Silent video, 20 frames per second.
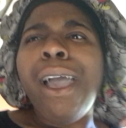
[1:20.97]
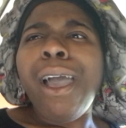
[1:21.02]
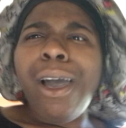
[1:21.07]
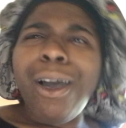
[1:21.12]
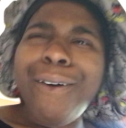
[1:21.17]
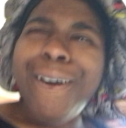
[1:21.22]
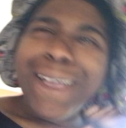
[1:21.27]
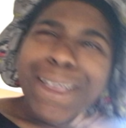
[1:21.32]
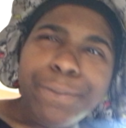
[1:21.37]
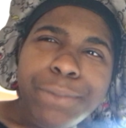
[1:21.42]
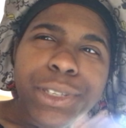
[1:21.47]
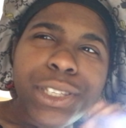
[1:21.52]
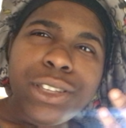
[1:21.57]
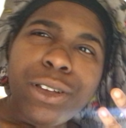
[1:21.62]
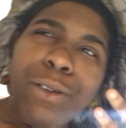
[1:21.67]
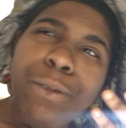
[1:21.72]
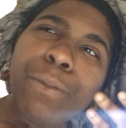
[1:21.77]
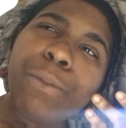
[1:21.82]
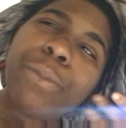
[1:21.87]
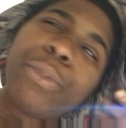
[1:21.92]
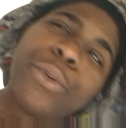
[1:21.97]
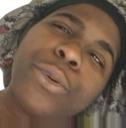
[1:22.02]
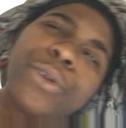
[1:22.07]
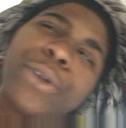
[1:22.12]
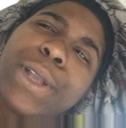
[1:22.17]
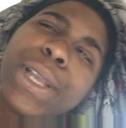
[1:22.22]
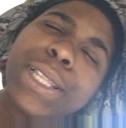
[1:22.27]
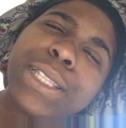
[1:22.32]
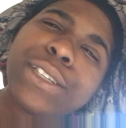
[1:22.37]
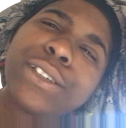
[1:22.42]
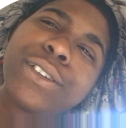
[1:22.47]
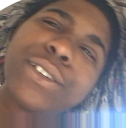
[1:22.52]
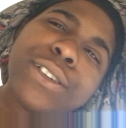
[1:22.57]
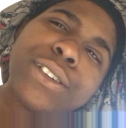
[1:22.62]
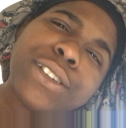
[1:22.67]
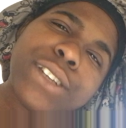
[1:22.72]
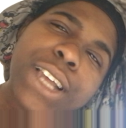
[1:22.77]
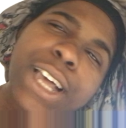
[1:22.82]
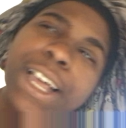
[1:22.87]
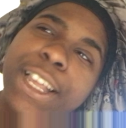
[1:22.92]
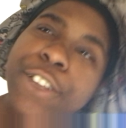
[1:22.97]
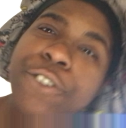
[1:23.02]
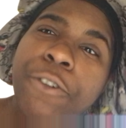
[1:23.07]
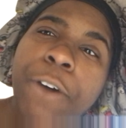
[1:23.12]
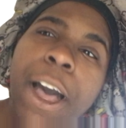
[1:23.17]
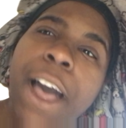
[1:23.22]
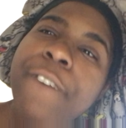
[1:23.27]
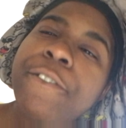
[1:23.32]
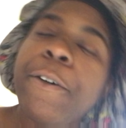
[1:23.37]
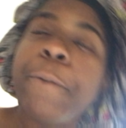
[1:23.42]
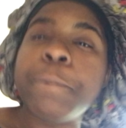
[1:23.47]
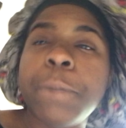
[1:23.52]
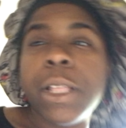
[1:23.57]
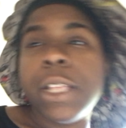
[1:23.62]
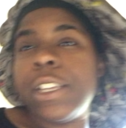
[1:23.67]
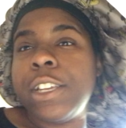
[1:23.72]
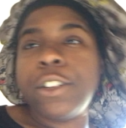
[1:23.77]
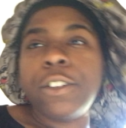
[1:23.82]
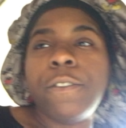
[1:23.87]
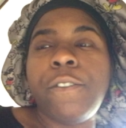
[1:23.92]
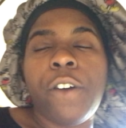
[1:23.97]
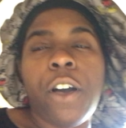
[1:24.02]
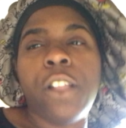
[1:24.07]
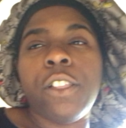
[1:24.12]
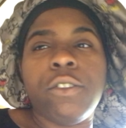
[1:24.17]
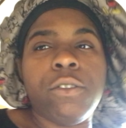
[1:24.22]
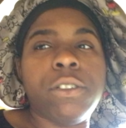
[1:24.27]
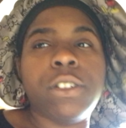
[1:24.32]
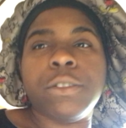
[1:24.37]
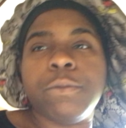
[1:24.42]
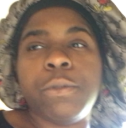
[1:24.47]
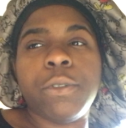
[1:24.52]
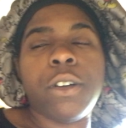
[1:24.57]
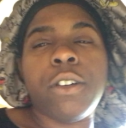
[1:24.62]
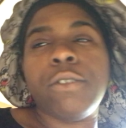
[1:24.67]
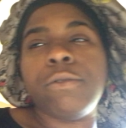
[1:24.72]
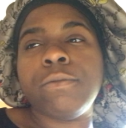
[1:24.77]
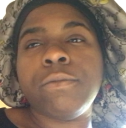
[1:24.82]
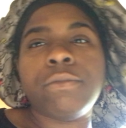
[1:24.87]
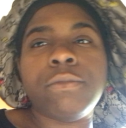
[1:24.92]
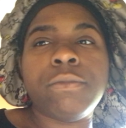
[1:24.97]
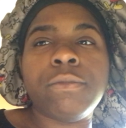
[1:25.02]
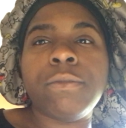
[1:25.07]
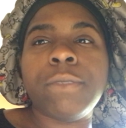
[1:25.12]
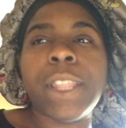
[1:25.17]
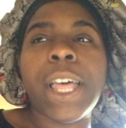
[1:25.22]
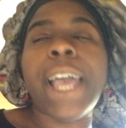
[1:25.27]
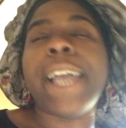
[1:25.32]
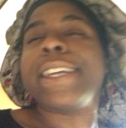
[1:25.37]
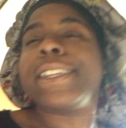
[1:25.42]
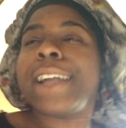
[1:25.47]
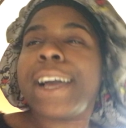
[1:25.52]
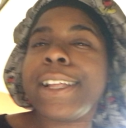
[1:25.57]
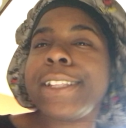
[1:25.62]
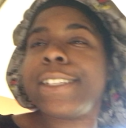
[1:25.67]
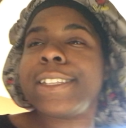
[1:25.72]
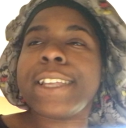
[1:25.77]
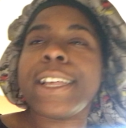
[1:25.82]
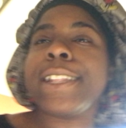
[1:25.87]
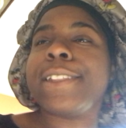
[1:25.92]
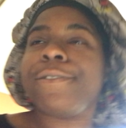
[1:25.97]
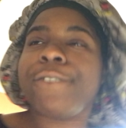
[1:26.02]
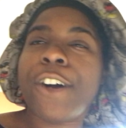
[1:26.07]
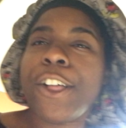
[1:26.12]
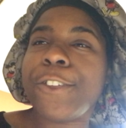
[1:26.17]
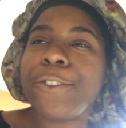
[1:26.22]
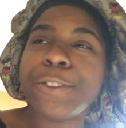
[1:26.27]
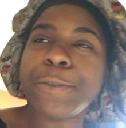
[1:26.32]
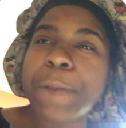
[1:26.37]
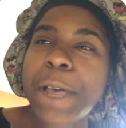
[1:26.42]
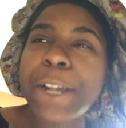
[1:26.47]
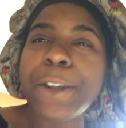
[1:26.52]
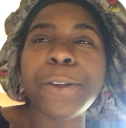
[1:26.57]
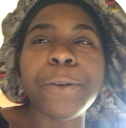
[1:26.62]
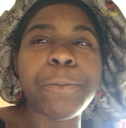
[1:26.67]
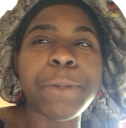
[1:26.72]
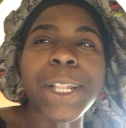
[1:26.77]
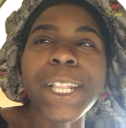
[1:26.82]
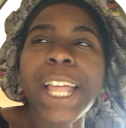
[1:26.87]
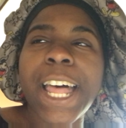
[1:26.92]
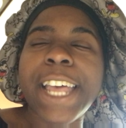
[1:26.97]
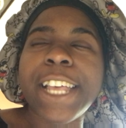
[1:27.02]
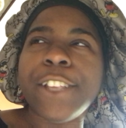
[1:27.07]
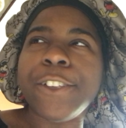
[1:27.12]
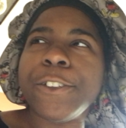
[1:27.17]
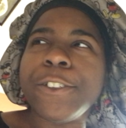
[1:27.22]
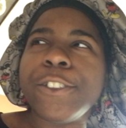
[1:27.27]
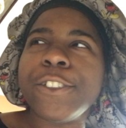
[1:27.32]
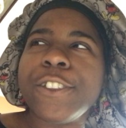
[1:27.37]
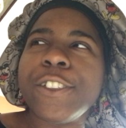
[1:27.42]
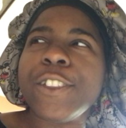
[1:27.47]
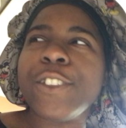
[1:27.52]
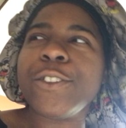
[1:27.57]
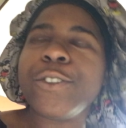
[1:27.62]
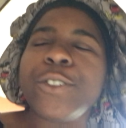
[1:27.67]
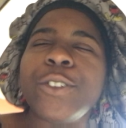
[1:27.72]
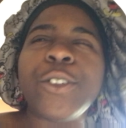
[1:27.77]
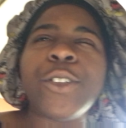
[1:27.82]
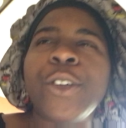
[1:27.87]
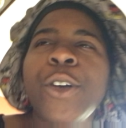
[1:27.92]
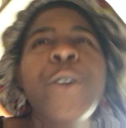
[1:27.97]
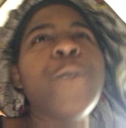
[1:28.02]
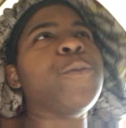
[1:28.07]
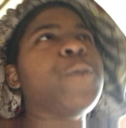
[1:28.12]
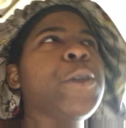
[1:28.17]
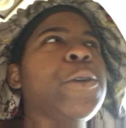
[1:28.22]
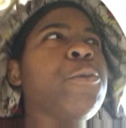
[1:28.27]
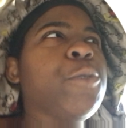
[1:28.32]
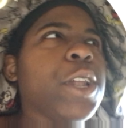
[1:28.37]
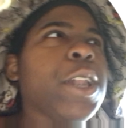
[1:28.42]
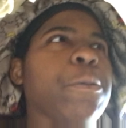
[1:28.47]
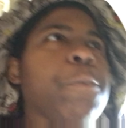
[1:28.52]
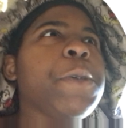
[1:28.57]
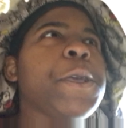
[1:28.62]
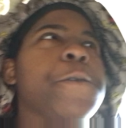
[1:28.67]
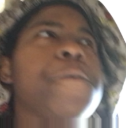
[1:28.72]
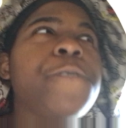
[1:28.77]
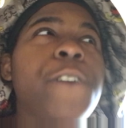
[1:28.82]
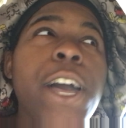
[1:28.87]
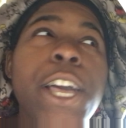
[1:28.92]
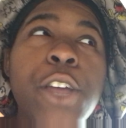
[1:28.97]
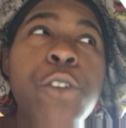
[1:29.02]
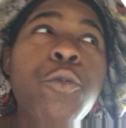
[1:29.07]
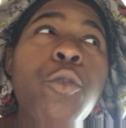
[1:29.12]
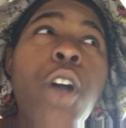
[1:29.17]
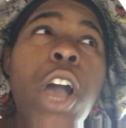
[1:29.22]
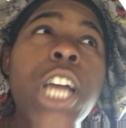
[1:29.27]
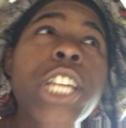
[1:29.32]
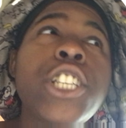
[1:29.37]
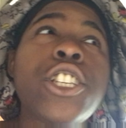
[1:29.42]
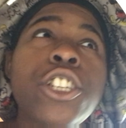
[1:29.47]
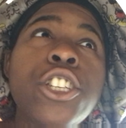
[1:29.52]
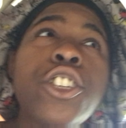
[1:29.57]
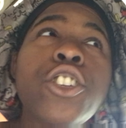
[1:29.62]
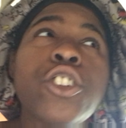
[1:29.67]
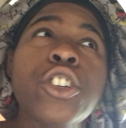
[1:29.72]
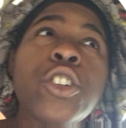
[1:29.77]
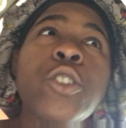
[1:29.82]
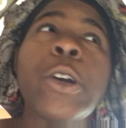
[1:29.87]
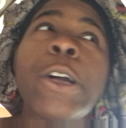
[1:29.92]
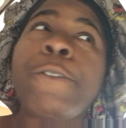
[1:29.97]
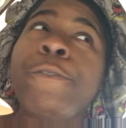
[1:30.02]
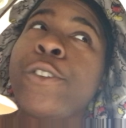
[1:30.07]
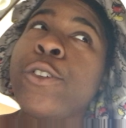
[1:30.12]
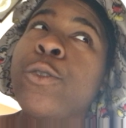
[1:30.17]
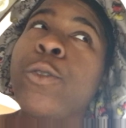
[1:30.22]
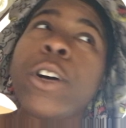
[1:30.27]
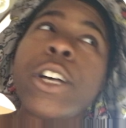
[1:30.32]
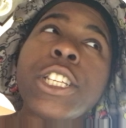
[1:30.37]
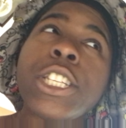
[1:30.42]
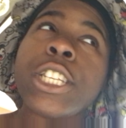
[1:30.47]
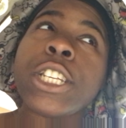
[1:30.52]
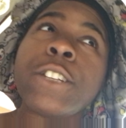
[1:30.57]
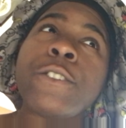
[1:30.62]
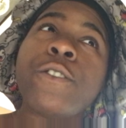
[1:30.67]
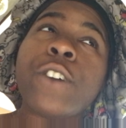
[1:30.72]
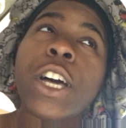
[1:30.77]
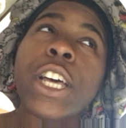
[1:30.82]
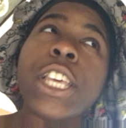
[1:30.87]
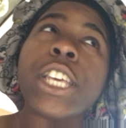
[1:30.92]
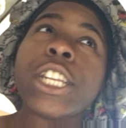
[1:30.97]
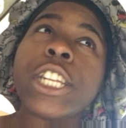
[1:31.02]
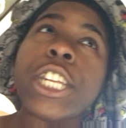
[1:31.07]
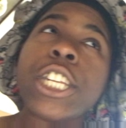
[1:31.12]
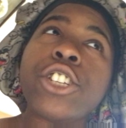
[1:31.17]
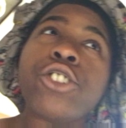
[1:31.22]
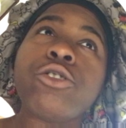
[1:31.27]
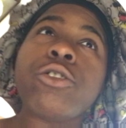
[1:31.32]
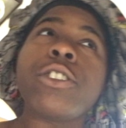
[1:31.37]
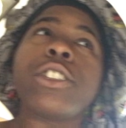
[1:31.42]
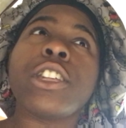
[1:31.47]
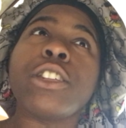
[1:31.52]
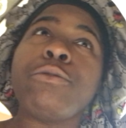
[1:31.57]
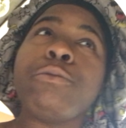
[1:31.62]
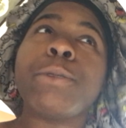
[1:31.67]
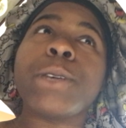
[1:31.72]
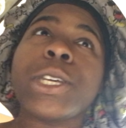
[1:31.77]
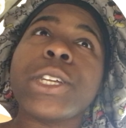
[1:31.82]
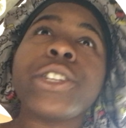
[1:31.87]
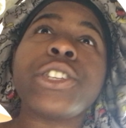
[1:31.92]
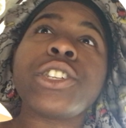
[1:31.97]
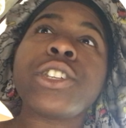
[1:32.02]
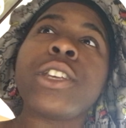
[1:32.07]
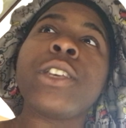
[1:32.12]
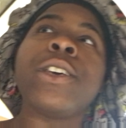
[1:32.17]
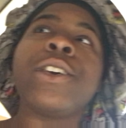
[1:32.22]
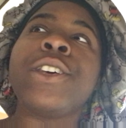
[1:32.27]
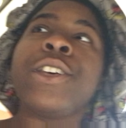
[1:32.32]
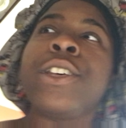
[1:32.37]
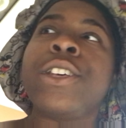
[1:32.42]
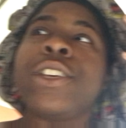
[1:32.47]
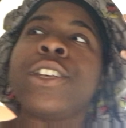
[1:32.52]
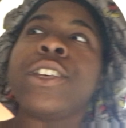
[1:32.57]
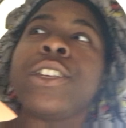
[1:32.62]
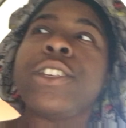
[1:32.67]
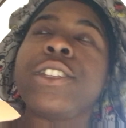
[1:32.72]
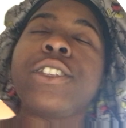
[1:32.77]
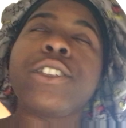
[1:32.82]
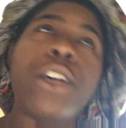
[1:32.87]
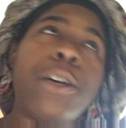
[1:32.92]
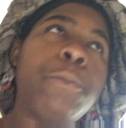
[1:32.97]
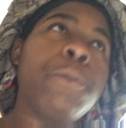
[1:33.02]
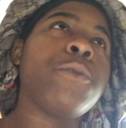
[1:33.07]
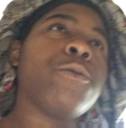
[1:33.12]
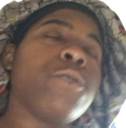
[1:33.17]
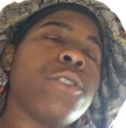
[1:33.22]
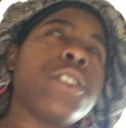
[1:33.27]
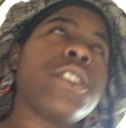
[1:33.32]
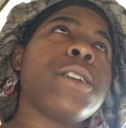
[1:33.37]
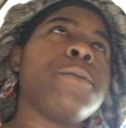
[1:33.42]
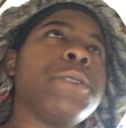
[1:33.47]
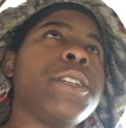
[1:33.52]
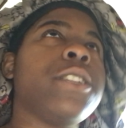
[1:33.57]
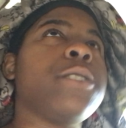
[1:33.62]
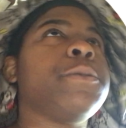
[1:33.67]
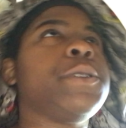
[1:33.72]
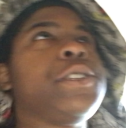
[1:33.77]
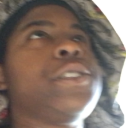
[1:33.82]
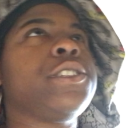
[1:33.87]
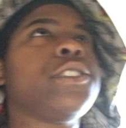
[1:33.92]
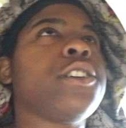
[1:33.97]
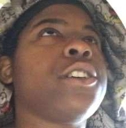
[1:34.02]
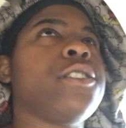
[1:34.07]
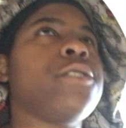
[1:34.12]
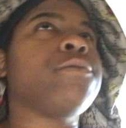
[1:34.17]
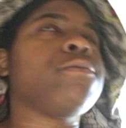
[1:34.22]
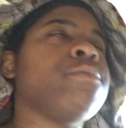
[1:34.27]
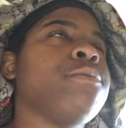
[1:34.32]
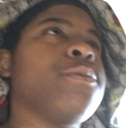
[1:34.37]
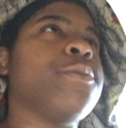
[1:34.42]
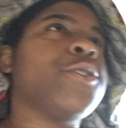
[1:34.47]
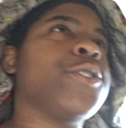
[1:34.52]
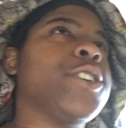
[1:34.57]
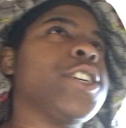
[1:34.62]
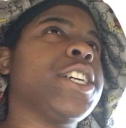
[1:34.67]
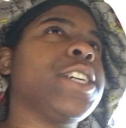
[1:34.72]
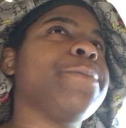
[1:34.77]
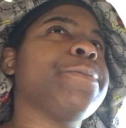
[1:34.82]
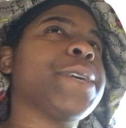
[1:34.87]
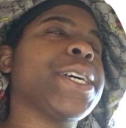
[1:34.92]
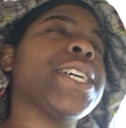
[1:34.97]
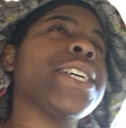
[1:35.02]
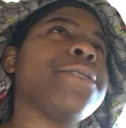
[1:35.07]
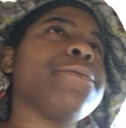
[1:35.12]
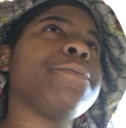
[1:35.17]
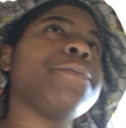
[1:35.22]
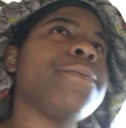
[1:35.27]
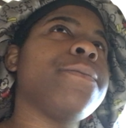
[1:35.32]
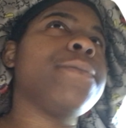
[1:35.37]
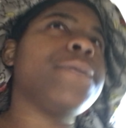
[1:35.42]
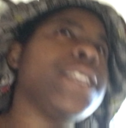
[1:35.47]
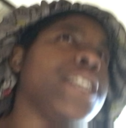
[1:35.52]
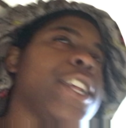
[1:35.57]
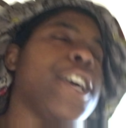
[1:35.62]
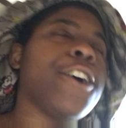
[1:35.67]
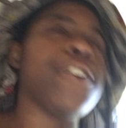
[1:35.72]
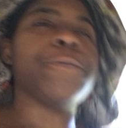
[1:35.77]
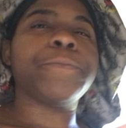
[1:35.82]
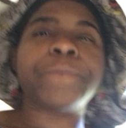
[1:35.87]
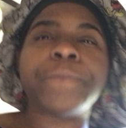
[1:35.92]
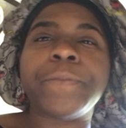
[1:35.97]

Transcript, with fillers: oh, I'm so boring. Da, da, da. You have a million followers, bro. Like, not to say the followers matter, but like, you, we wouldn't be fucking watching you if you wasn't fucking interesting, bitch. Some, well, some of these bitches are, but you know,